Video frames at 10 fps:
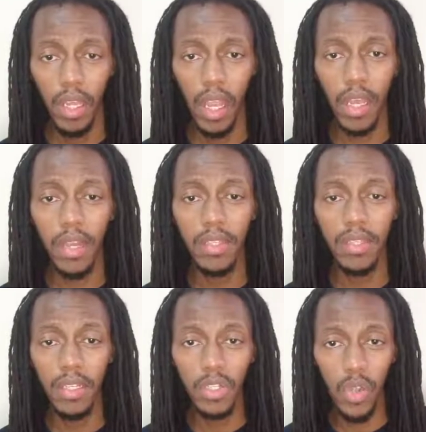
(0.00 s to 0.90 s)
and as
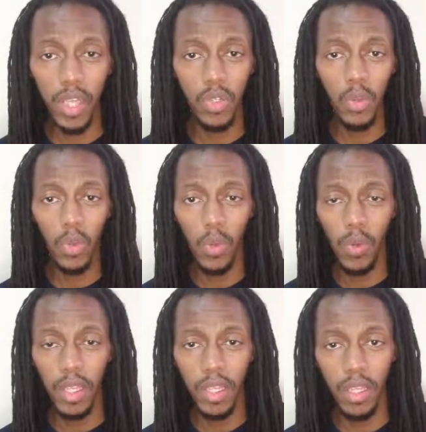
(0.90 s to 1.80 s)
they try to
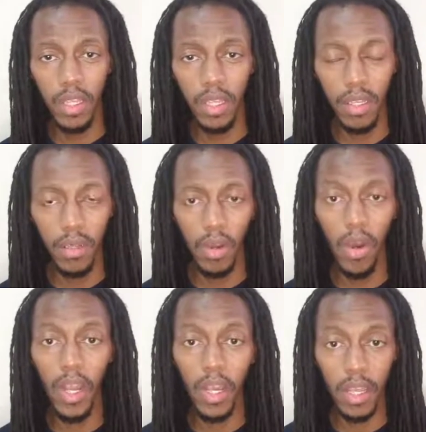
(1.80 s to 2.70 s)

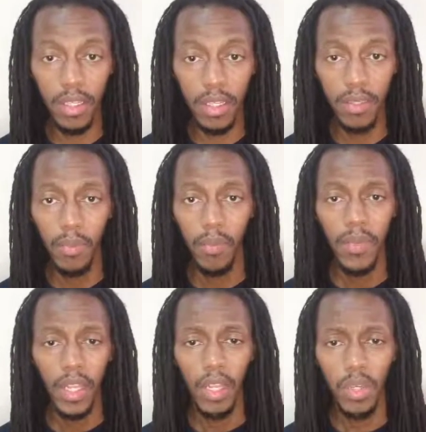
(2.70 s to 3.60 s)
reorganize,
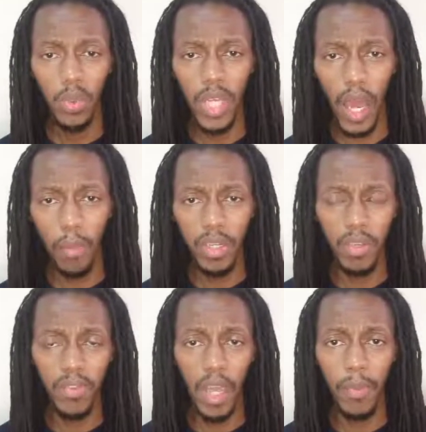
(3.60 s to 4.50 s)
do a bit
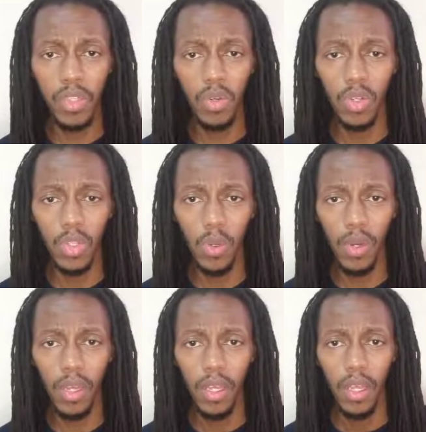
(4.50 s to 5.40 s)
of damage
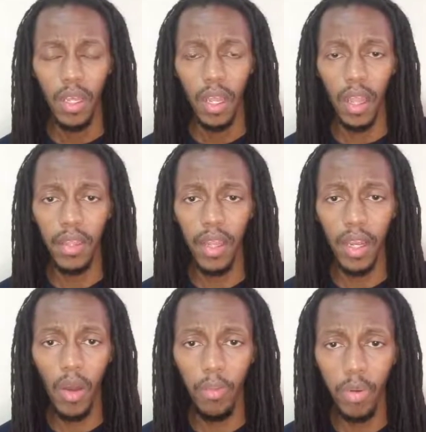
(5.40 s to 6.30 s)
control, and then
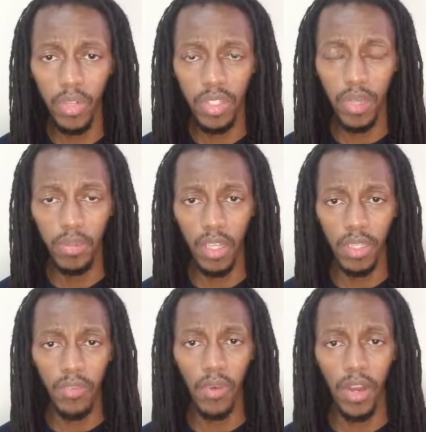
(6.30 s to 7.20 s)
now push
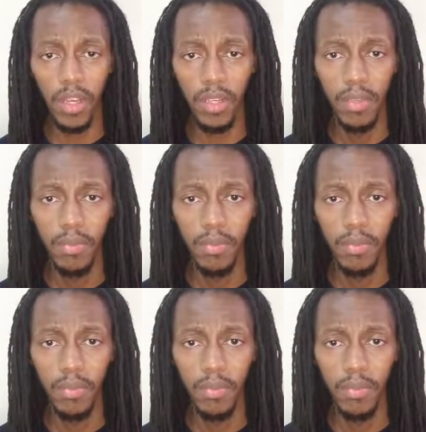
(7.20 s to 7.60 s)
themselves forward.